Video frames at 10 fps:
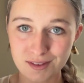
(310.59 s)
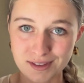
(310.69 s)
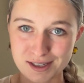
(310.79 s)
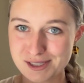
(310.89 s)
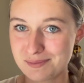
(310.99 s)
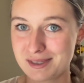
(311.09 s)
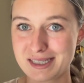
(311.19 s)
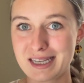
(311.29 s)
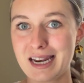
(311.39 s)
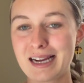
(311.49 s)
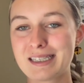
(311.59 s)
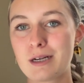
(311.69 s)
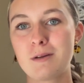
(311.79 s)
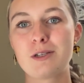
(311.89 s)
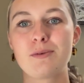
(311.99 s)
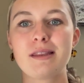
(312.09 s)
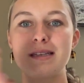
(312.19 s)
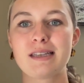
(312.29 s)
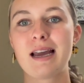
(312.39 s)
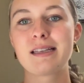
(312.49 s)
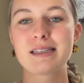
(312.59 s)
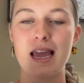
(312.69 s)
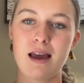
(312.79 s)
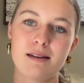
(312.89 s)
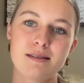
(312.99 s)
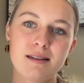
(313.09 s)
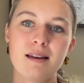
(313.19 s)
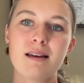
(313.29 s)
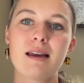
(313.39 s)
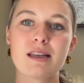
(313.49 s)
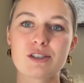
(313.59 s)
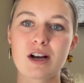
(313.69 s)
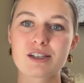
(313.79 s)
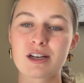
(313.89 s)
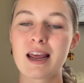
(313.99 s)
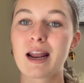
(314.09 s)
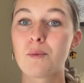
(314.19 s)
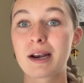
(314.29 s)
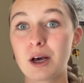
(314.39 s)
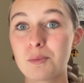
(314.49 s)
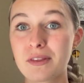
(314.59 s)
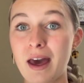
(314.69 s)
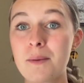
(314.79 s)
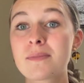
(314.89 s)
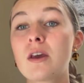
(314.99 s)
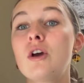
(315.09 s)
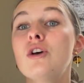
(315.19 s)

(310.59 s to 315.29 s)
there's some disconnect here between the science and instruction, and I want to help with that.